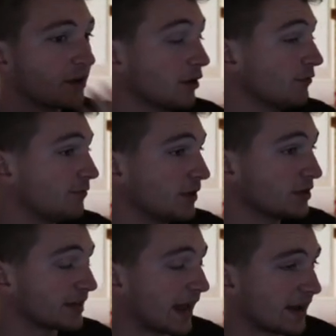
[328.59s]
Good
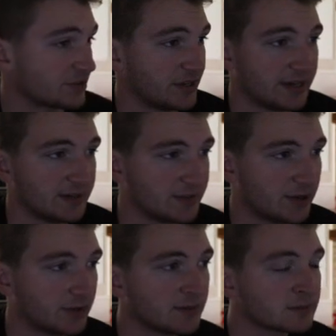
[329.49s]
fielding, actually. I didn't
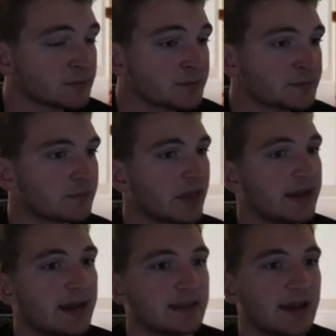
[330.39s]
know
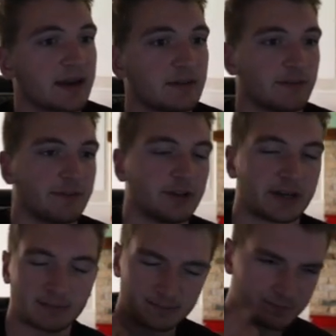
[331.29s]
that he had that good of a
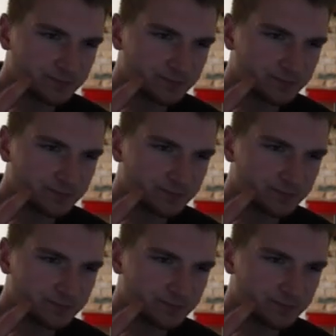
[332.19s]
feeling.